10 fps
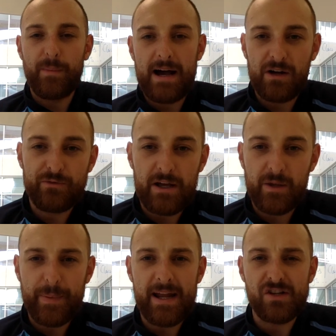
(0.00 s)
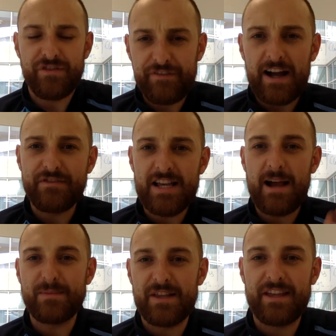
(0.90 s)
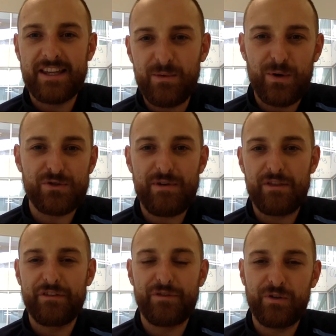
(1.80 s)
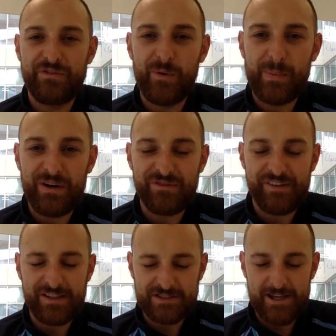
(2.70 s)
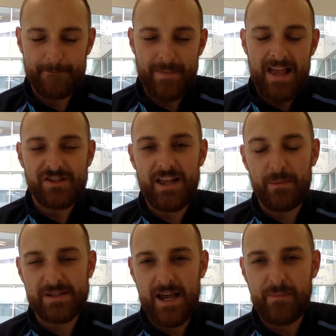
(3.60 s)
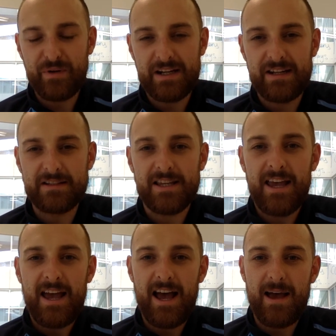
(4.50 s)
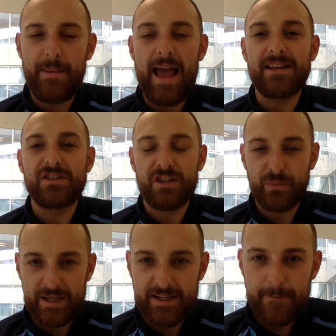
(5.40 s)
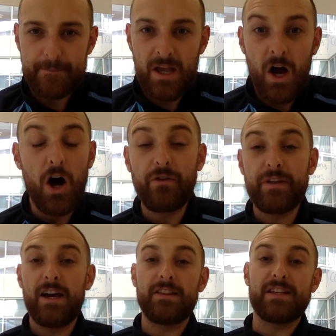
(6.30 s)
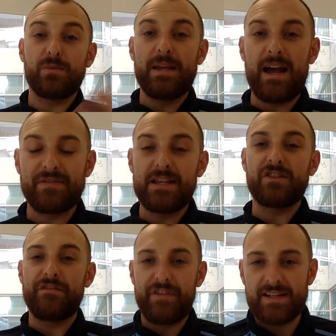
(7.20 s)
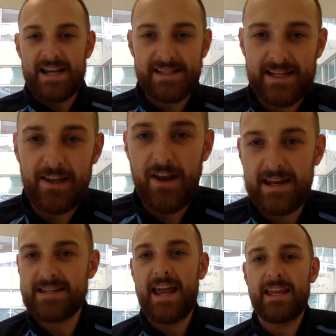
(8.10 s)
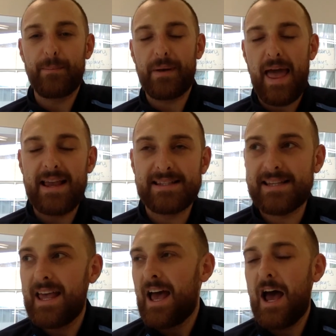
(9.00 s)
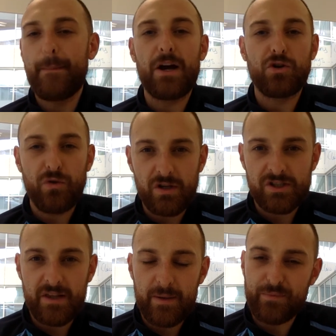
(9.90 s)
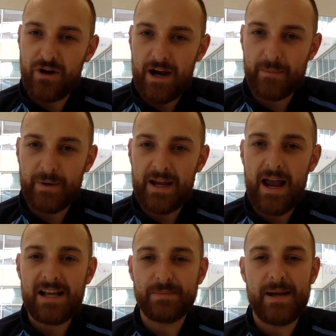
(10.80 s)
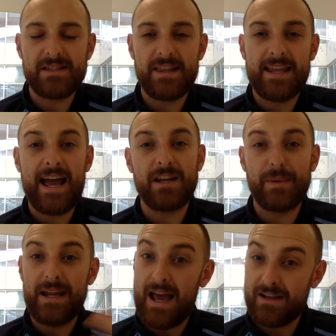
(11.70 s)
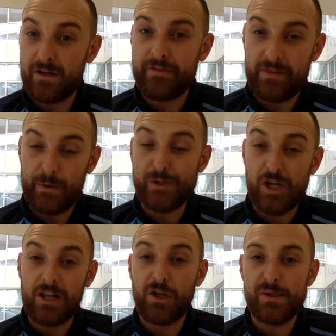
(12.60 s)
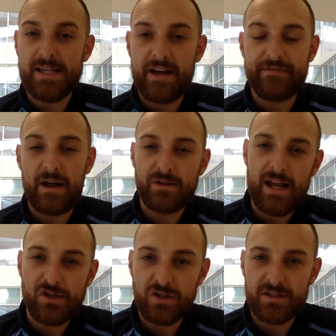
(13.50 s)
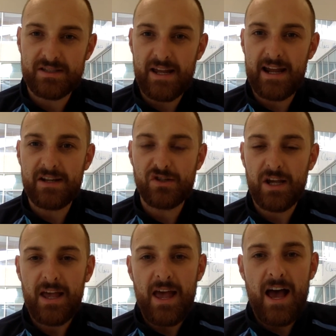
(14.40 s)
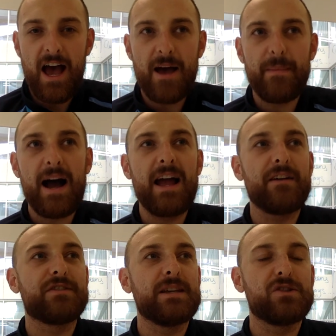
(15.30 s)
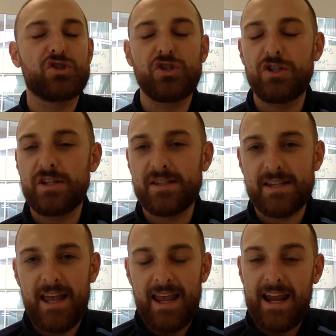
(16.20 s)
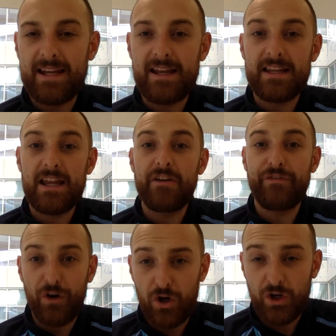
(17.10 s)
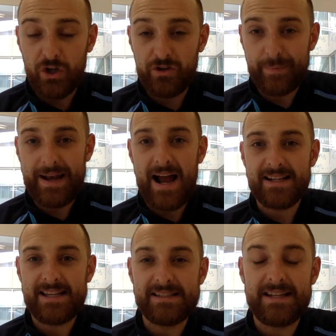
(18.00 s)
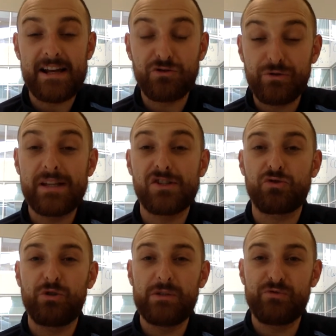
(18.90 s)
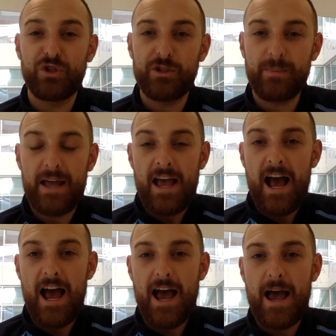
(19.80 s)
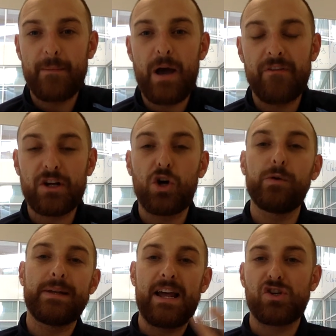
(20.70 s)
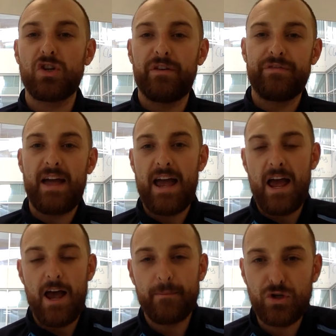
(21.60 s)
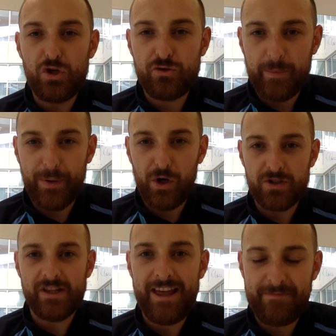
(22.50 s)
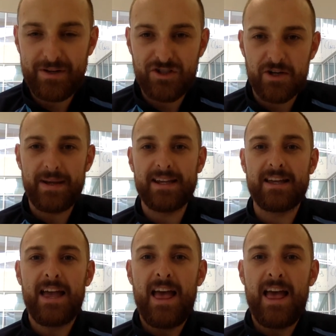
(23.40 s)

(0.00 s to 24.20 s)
mile around the pitch. 5 times I think it was around the full football field. So that was a brilliant end to the week. Over this week, I've seen some fantastic learning taking place across the primary aspect of the academy, and which includes our foundation stage. I have seen students in Year 4 who've been accessing our green screen room of a culmination of their news reports that they've been doing,